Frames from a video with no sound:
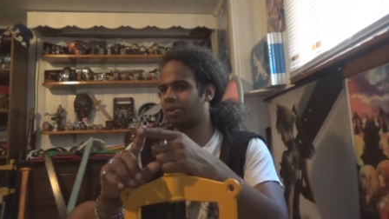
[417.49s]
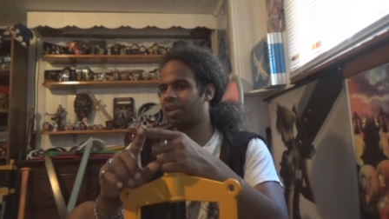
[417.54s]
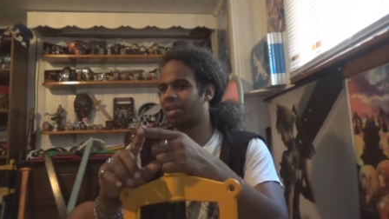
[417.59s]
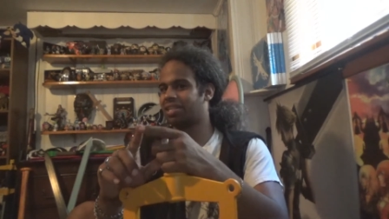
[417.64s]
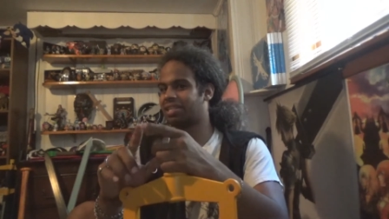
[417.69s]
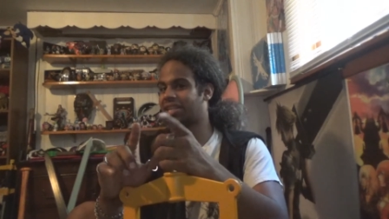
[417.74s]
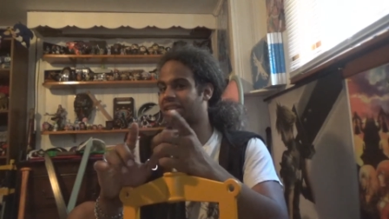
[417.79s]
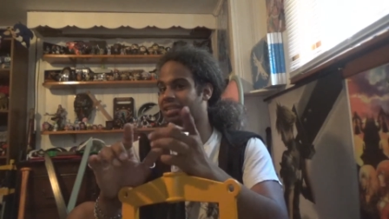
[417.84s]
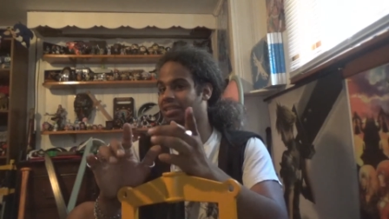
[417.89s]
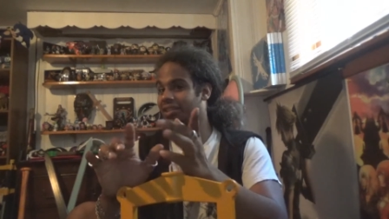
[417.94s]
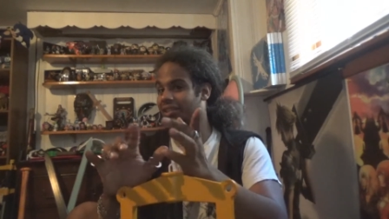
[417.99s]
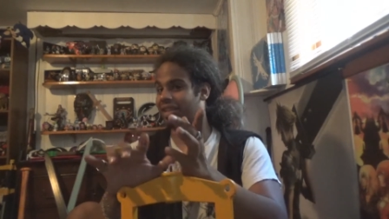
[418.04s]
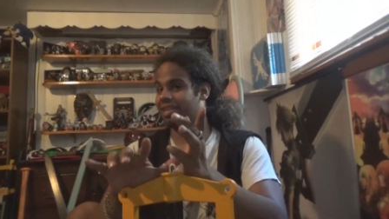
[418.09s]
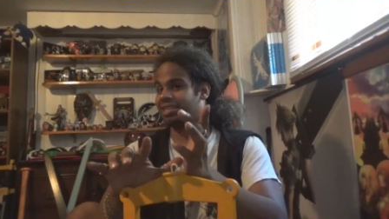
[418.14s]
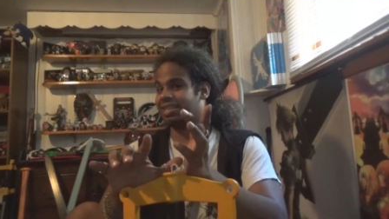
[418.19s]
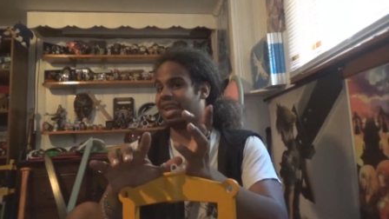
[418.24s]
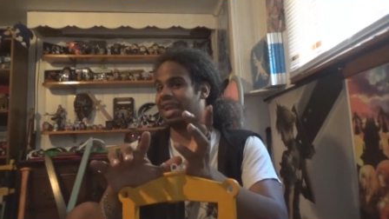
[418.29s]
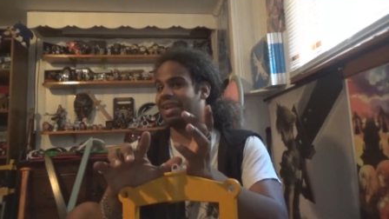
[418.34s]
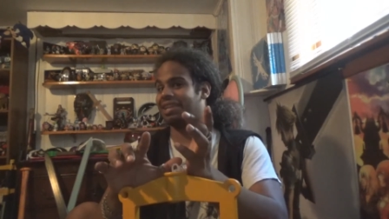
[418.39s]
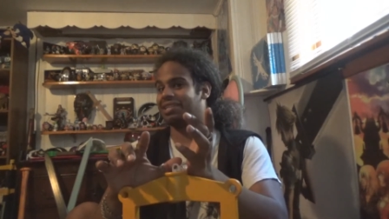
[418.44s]
look like since
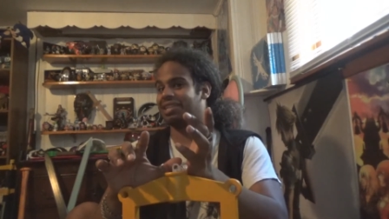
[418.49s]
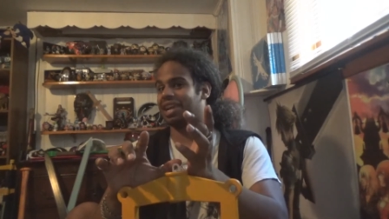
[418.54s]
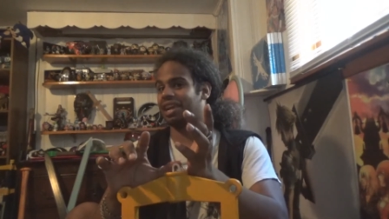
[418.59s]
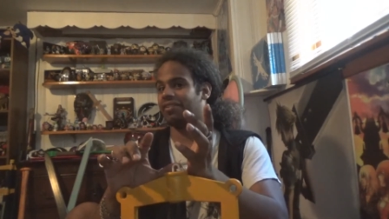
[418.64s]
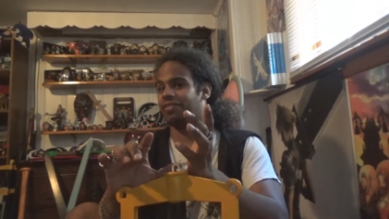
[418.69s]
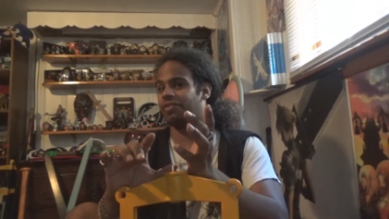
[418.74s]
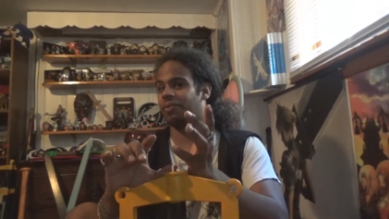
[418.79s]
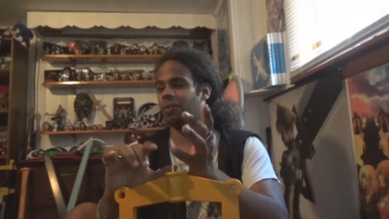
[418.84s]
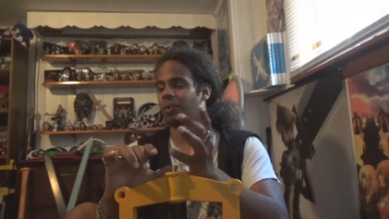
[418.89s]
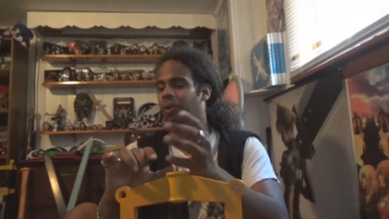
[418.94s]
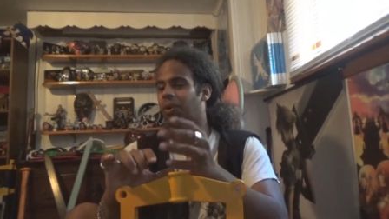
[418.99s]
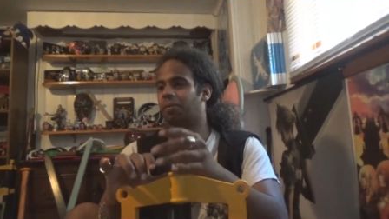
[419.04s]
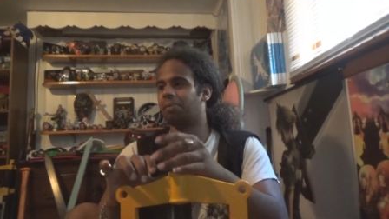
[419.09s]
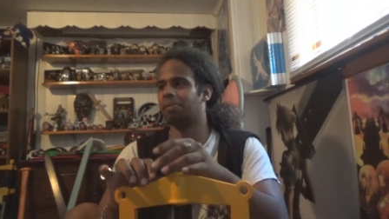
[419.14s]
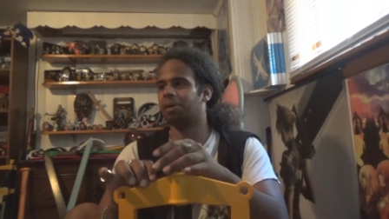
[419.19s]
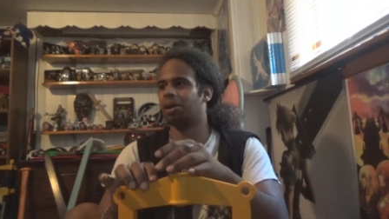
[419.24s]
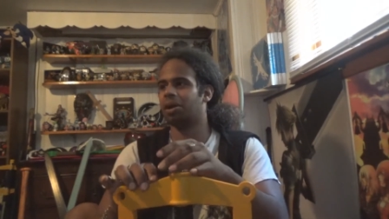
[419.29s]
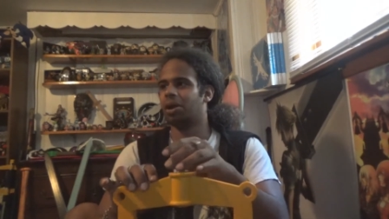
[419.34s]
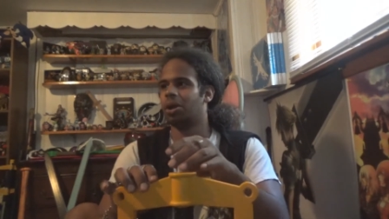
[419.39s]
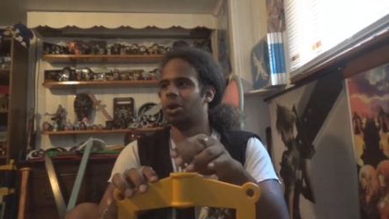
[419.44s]
this
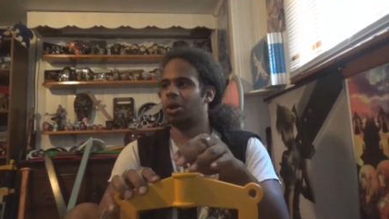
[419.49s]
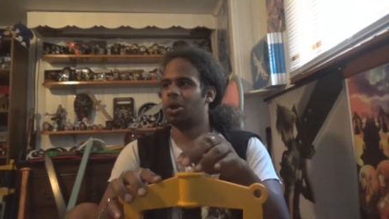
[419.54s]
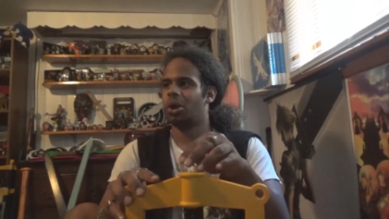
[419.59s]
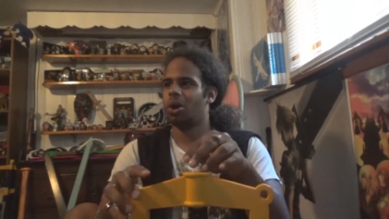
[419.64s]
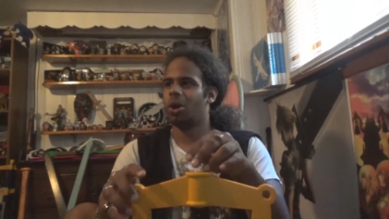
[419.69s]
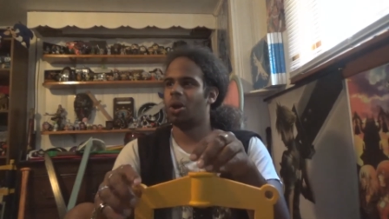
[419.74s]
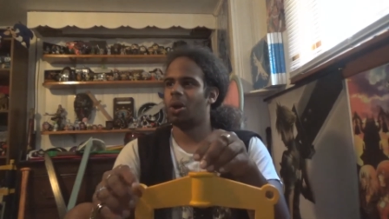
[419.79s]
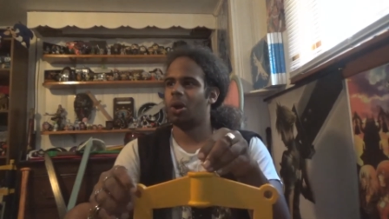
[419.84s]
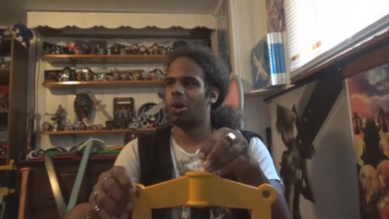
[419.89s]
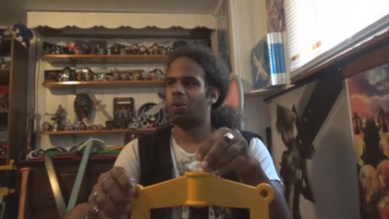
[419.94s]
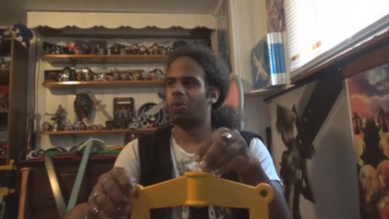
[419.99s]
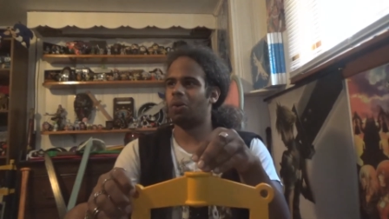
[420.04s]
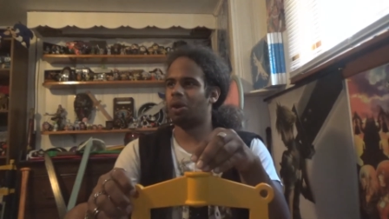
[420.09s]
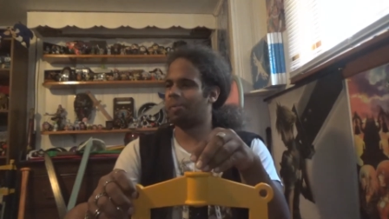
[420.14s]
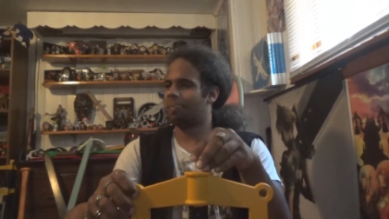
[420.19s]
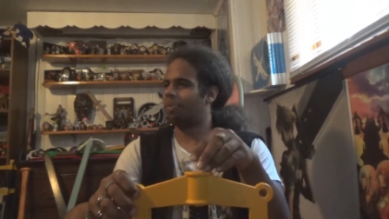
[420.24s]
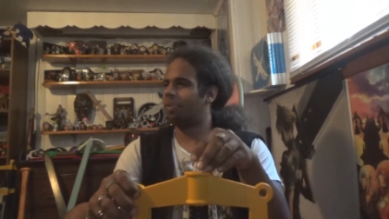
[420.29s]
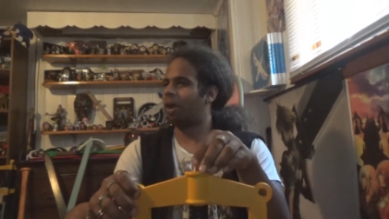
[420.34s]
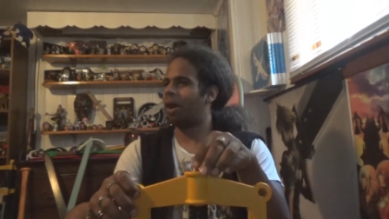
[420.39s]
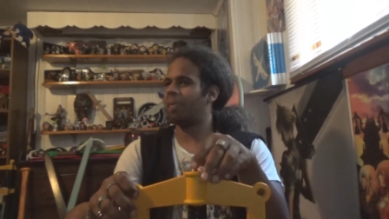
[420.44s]
anti-form
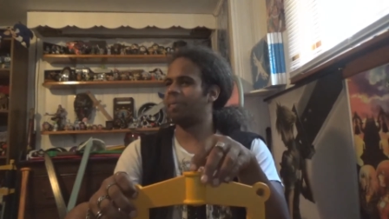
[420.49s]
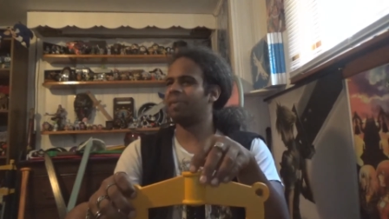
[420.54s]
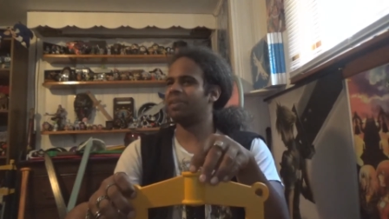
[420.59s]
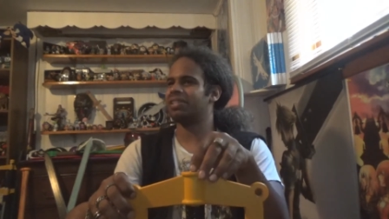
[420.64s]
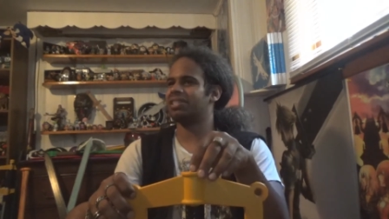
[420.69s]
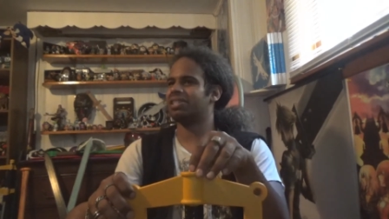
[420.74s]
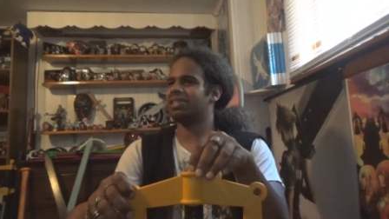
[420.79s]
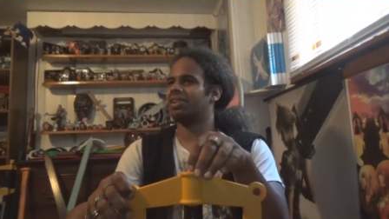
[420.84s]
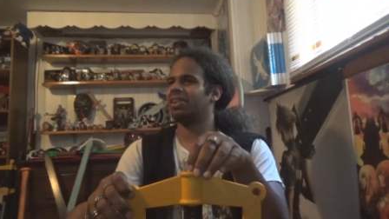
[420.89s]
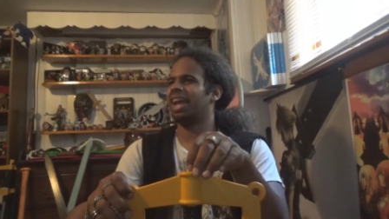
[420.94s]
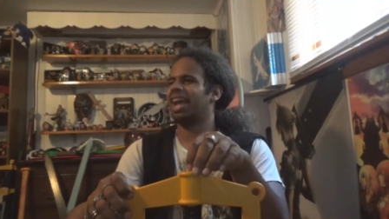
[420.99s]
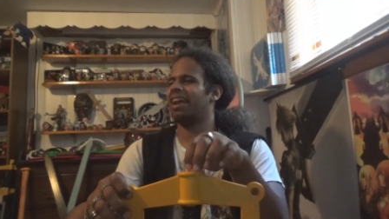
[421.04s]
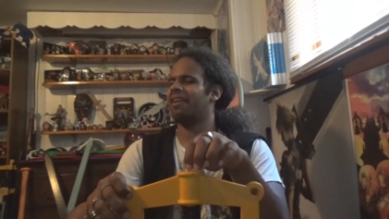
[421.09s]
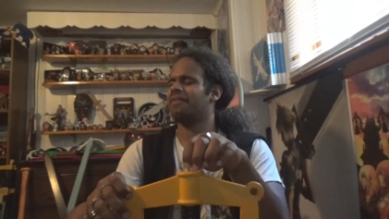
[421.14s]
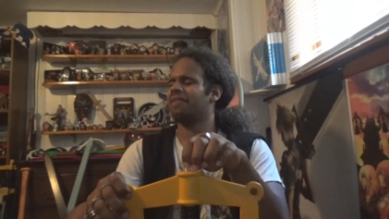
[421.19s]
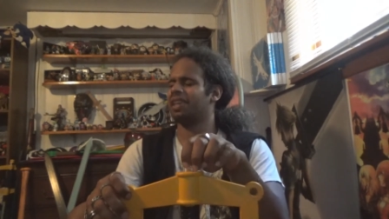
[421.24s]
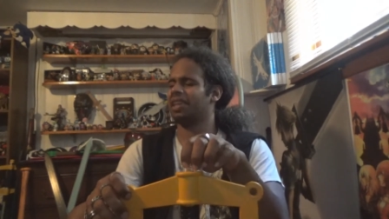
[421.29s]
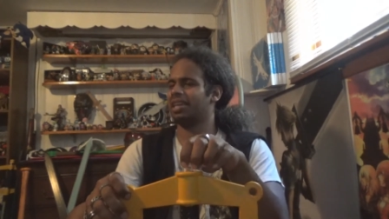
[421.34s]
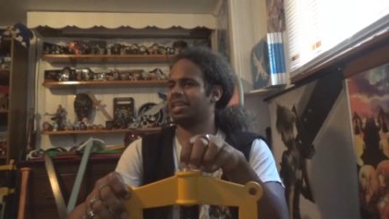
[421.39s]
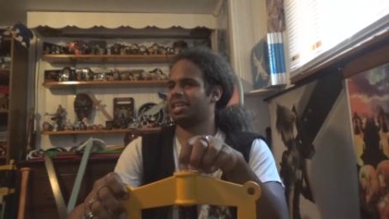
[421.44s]
would probably still
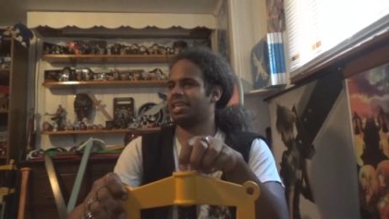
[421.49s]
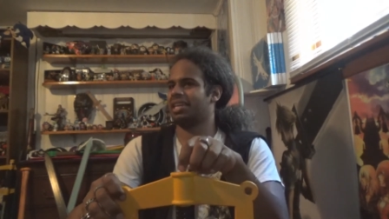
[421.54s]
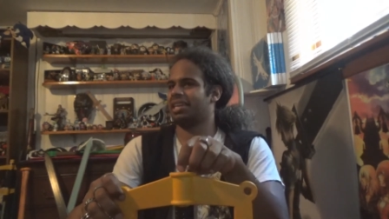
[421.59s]
have